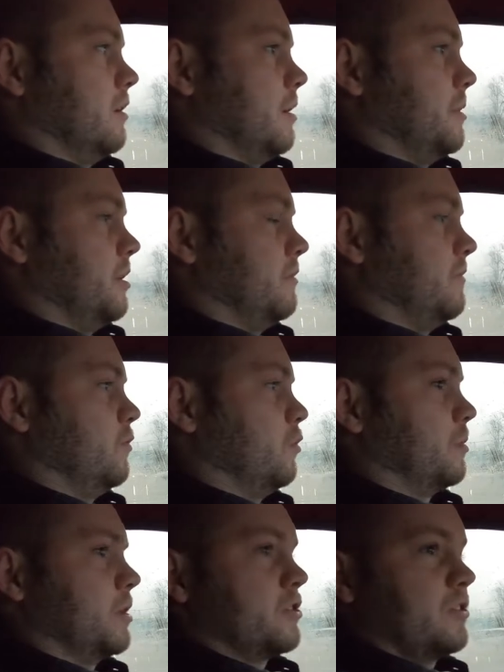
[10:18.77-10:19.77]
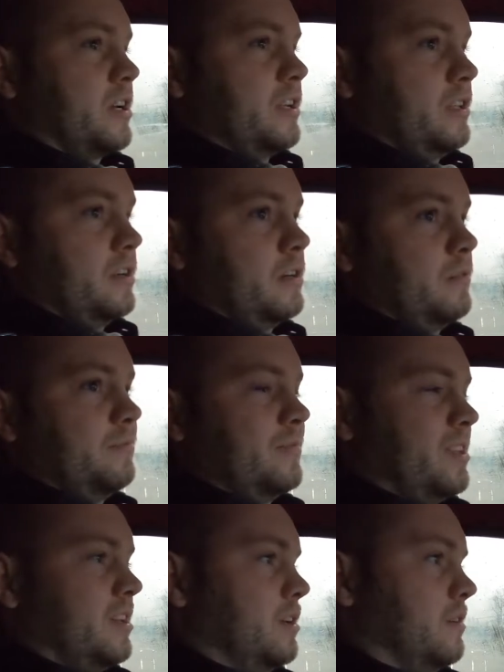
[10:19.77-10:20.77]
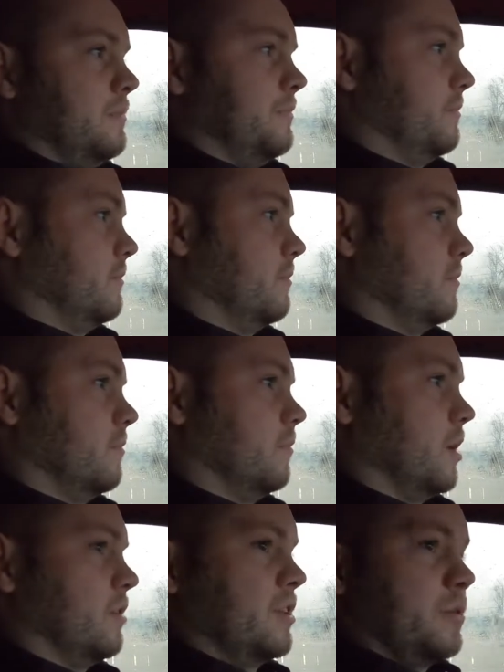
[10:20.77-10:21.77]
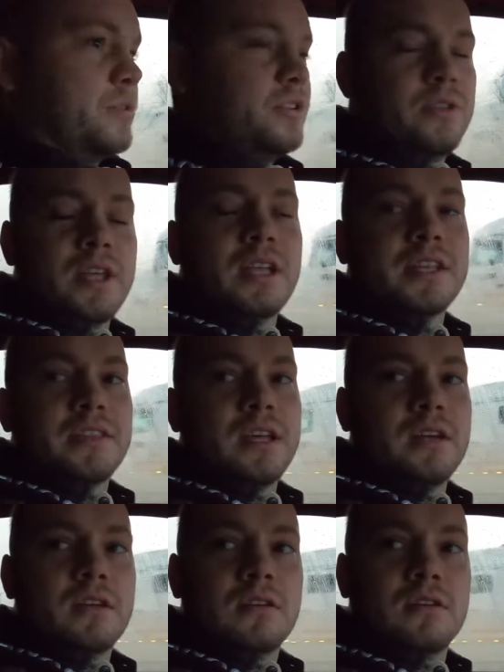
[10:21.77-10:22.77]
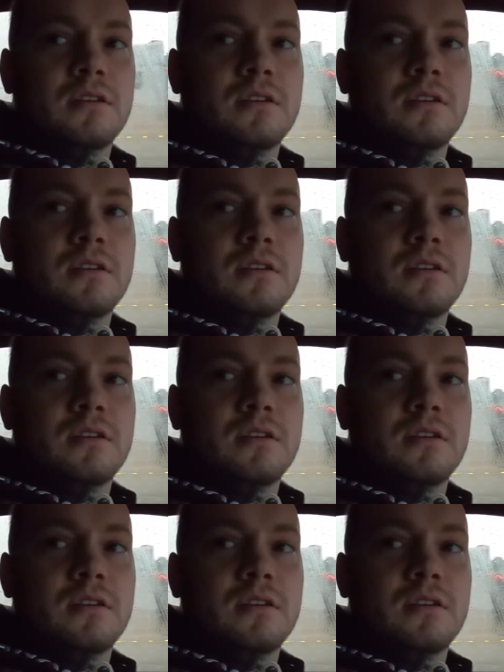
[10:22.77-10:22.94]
I mean, fuel pressure regulator, nah. I don't think it would do that like that.